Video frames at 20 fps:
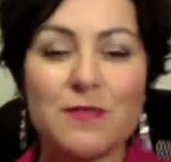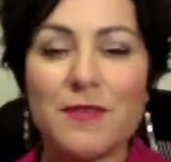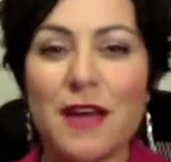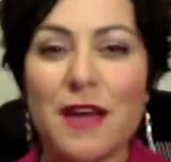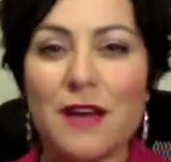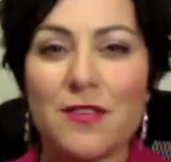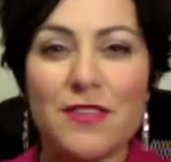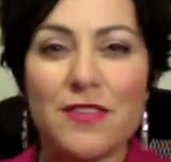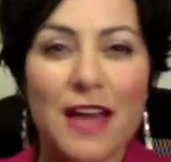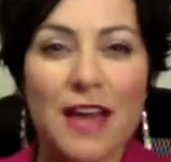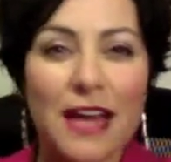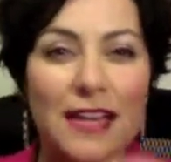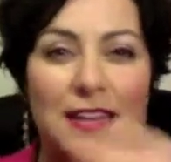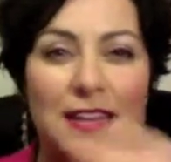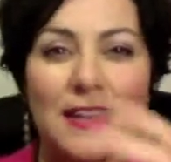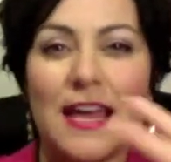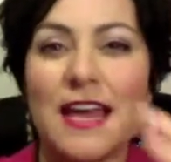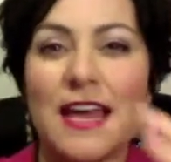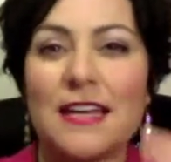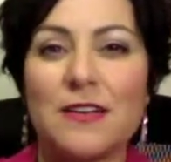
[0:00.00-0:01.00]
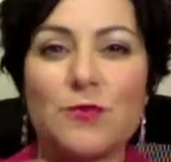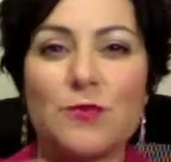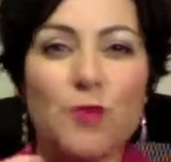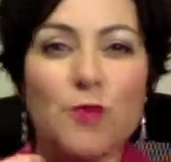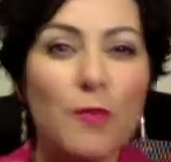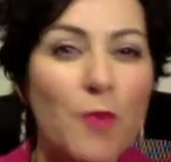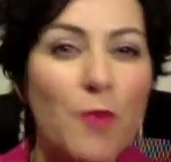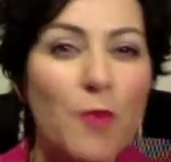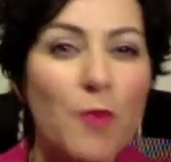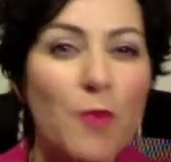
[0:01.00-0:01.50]
that
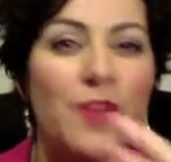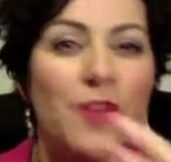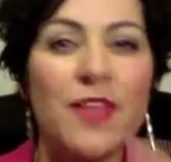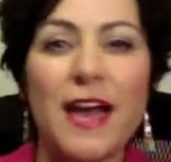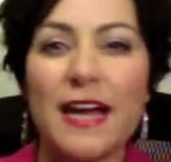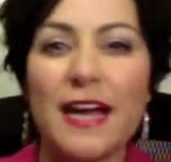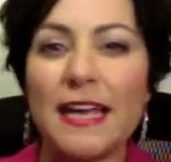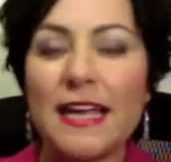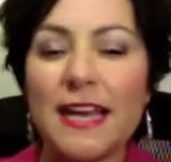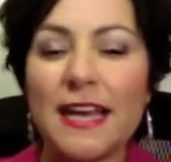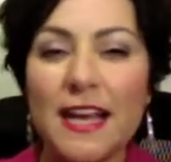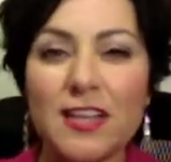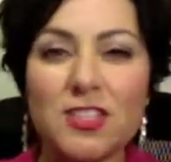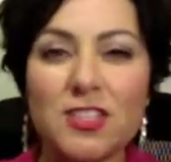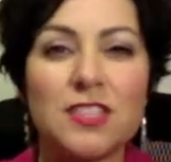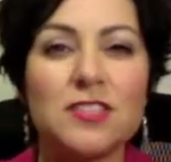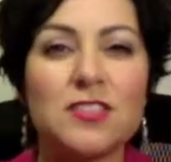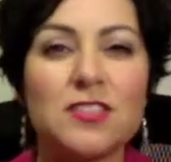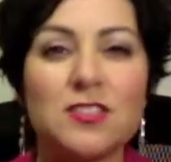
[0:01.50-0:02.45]
rapport, that connection,